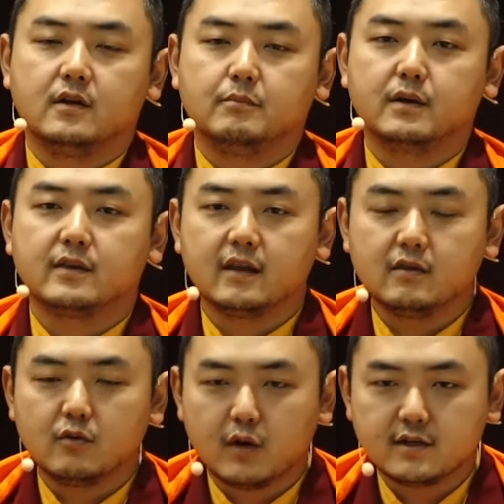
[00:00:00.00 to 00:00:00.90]
But then
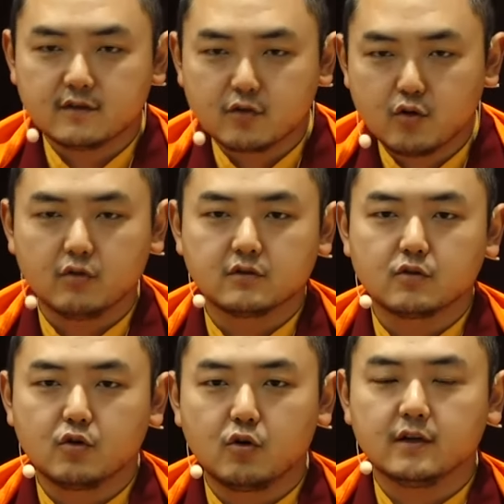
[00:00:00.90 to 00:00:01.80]
what is gold?
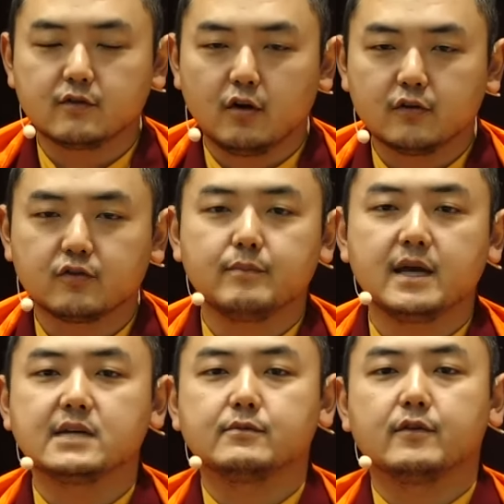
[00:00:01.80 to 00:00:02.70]
Gold is also
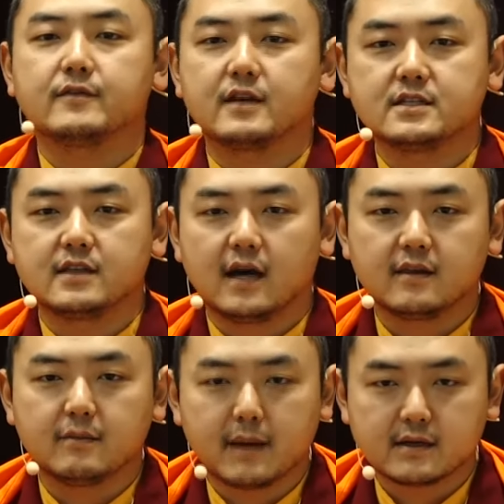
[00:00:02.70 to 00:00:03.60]
made up of certain
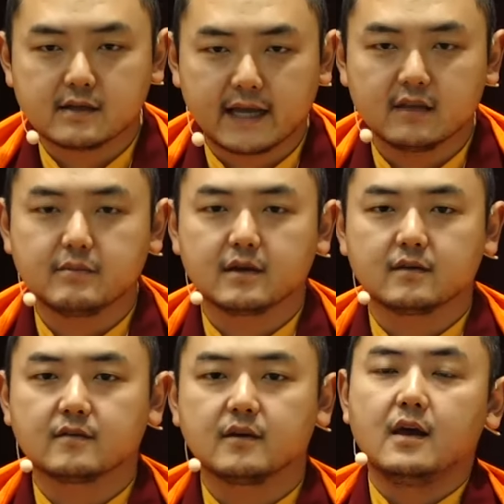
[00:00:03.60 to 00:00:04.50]
other metal
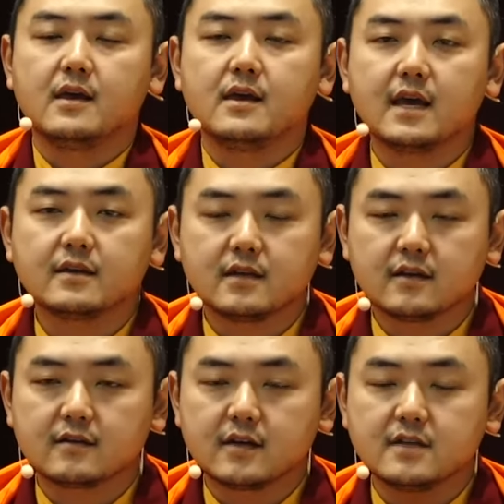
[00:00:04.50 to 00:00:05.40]
elements. Yet
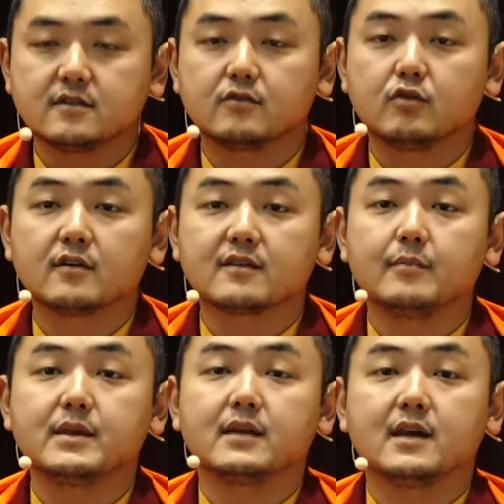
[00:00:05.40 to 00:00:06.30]
it is not
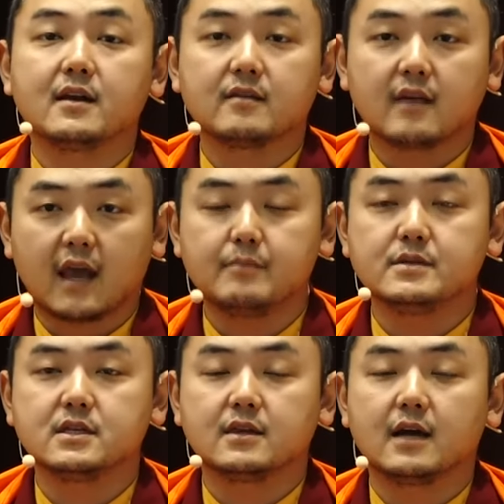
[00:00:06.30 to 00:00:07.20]
something that is
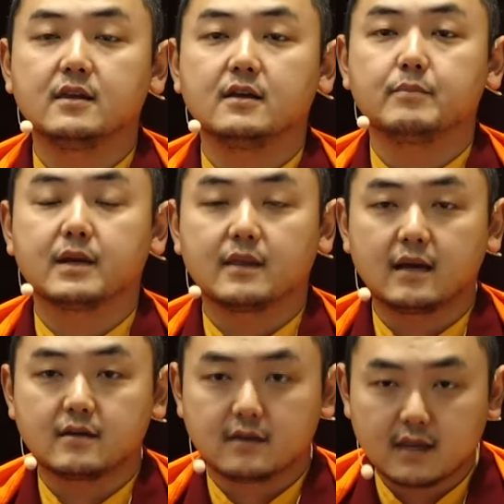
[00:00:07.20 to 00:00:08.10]
empty, nothing, but
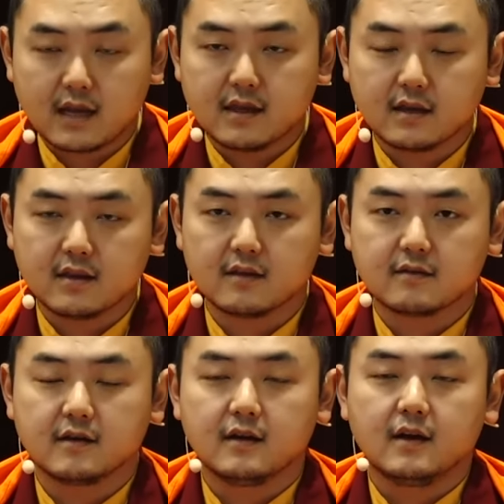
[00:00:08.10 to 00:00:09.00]
that
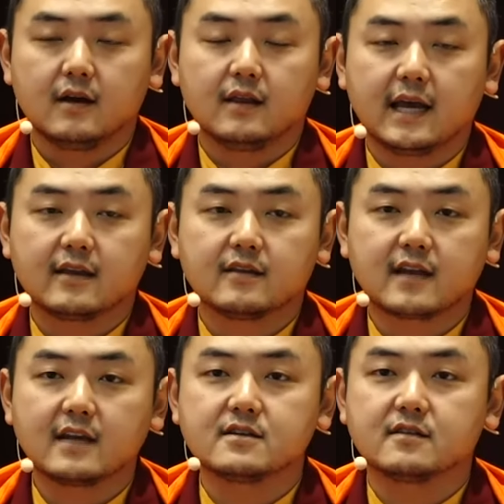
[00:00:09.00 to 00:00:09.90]
nothingness. Like the
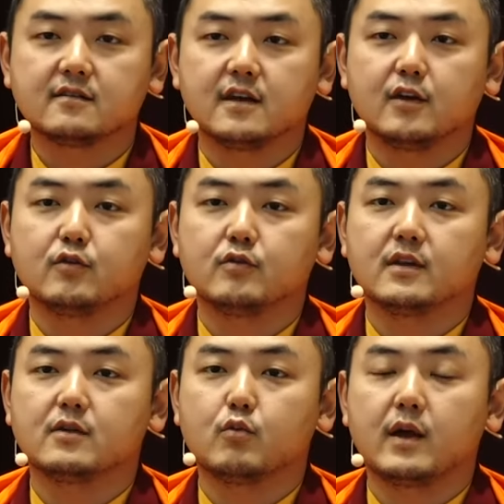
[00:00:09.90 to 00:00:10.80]
scientists say, you know,
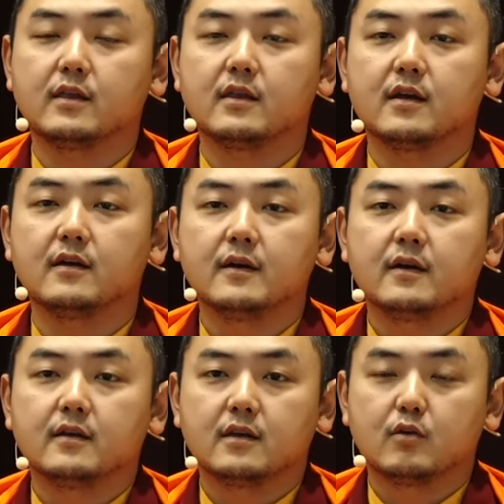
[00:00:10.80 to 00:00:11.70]
that when the,
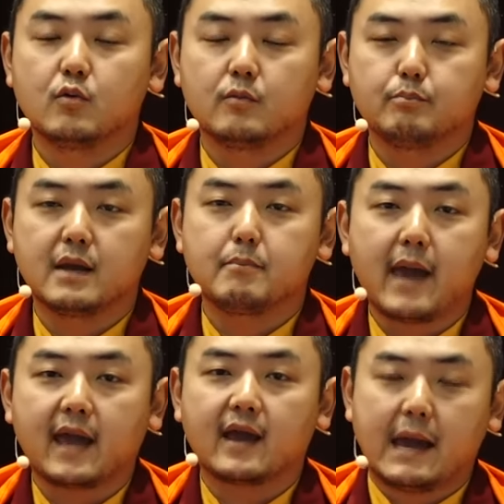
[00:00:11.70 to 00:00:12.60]
the Big
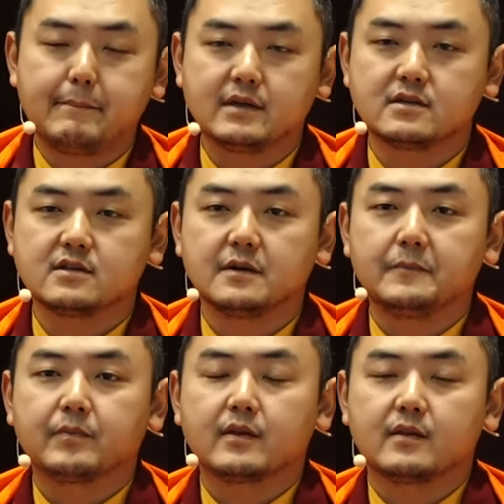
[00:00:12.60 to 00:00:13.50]
Bang happened,
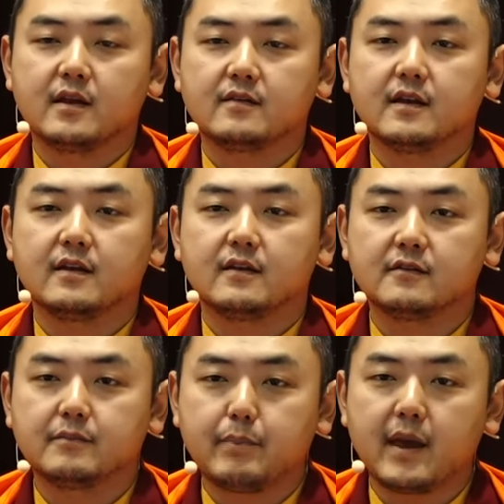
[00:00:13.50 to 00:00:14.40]
they say the
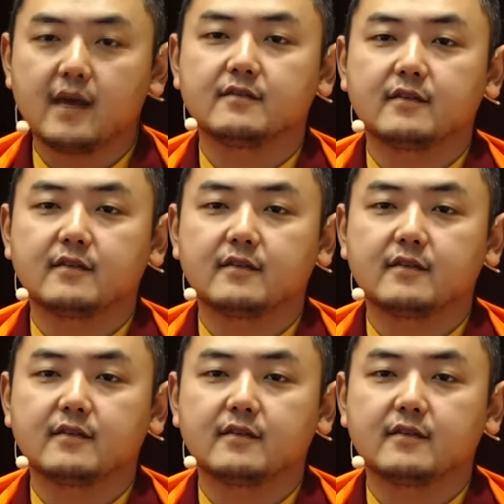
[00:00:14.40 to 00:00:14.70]
space